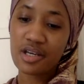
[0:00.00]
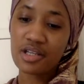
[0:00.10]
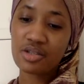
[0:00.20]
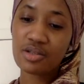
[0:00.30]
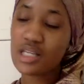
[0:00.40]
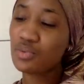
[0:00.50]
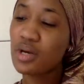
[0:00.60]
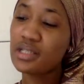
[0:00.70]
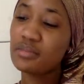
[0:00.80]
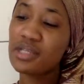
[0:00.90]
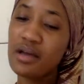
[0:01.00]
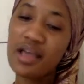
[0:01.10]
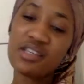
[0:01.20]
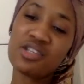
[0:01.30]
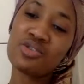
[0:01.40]
So that's why sometimes
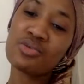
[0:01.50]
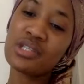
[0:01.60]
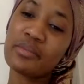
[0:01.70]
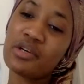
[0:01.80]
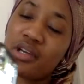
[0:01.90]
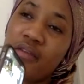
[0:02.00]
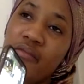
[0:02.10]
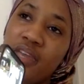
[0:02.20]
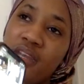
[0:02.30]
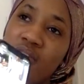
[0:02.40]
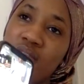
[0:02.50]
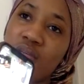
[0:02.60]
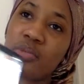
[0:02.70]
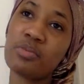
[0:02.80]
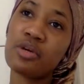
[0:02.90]
I just do some cooking videos so
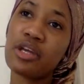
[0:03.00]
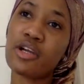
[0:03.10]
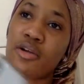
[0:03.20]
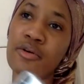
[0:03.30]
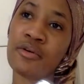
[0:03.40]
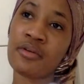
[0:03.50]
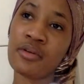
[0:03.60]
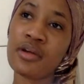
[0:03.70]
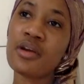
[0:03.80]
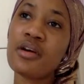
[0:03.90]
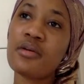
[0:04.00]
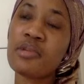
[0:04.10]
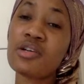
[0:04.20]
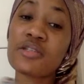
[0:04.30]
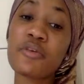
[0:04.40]
people can learn.
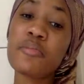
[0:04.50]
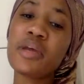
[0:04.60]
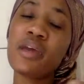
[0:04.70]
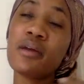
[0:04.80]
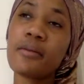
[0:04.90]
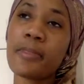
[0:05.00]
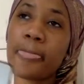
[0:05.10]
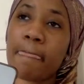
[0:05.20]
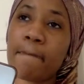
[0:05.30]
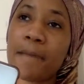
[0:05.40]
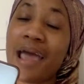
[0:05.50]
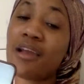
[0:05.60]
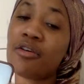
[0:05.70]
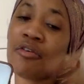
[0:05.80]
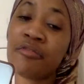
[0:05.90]
Because for me, I
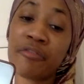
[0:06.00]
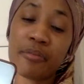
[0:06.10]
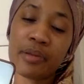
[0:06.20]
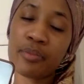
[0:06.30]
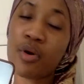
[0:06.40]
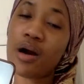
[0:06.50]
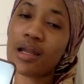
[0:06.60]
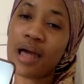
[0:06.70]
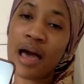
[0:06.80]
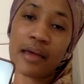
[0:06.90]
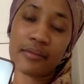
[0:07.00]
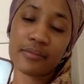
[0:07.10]
learn from people a lot.